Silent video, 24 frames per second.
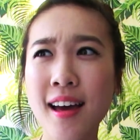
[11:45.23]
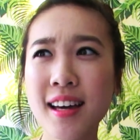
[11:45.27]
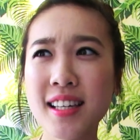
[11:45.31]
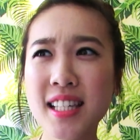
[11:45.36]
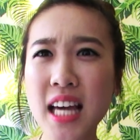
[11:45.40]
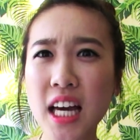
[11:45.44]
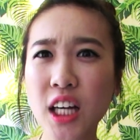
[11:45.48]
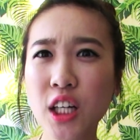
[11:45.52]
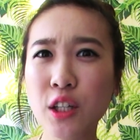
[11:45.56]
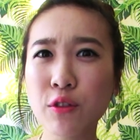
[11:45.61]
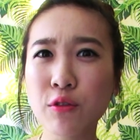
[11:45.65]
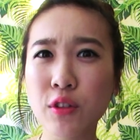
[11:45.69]

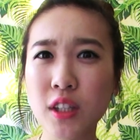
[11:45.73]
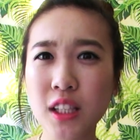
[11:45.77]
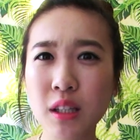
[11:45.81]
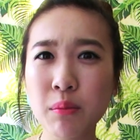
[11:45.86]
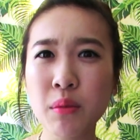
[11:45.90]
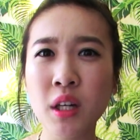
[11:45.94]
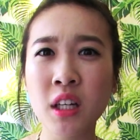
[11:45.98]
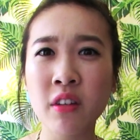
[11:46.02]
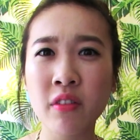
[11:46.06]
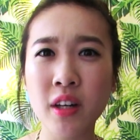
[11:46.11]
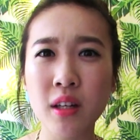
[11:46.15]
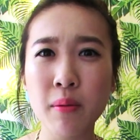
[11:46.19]
Yeah, I got really
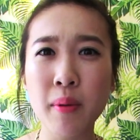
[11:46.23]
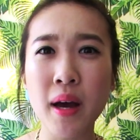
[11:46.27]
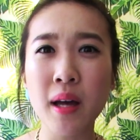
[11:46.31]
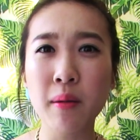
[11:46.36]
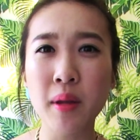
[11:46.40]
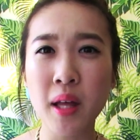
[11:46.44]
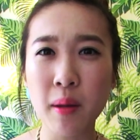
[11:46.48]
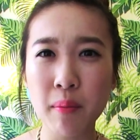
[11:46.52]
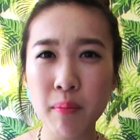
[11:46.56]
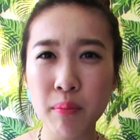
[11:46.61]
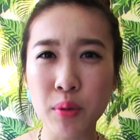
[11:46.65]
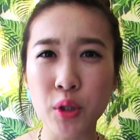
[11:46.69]
motivated by
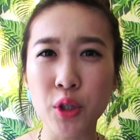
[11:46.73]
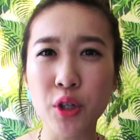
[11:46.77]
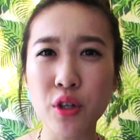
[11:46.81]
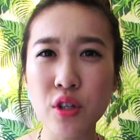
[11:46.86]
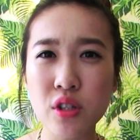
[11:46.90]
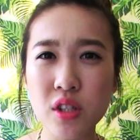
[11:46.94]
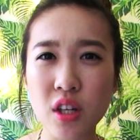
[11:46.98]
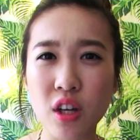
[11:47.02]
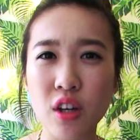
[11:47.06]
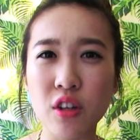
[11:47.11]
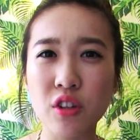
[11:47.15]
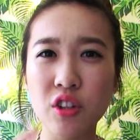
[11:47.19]
that book,
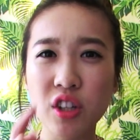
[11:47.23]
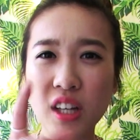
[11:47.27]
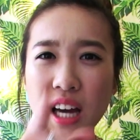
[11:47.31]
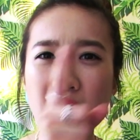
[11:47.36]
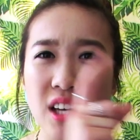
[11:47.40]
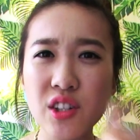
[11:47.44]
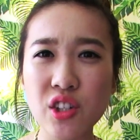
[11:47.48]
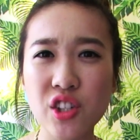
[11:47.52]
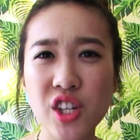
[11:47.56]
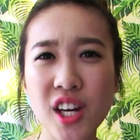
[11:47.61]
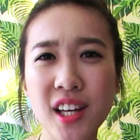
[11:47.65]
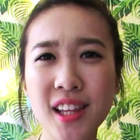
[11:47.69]
so you
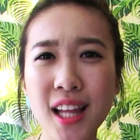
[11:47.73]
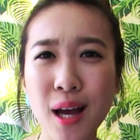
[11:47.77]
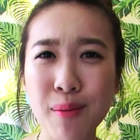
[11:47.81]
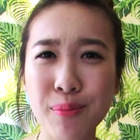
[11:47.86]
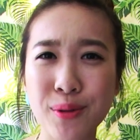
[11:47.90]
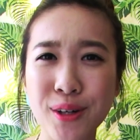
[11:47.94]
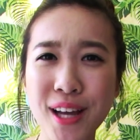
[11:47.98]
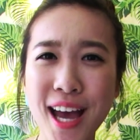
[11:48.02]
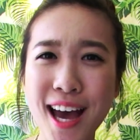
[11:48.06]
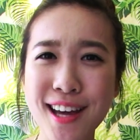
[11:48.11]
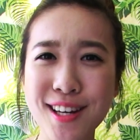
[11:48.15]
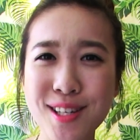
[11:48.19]
guys should check that
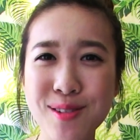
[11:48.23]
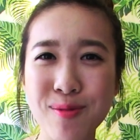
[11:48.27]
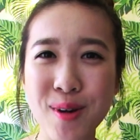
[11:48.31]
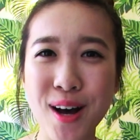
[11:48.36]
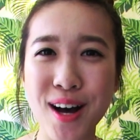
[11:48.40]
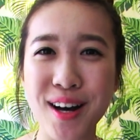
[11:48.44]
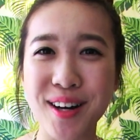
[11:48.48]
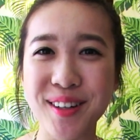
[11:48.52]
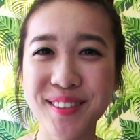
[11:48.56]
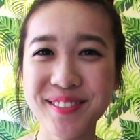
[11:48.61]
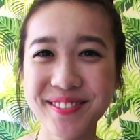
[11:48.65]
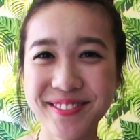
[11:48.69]
book out as
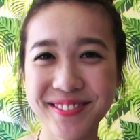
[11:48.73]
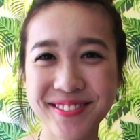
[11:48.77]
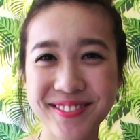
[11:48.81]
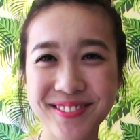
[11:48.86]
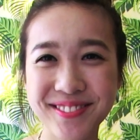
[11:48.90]
well.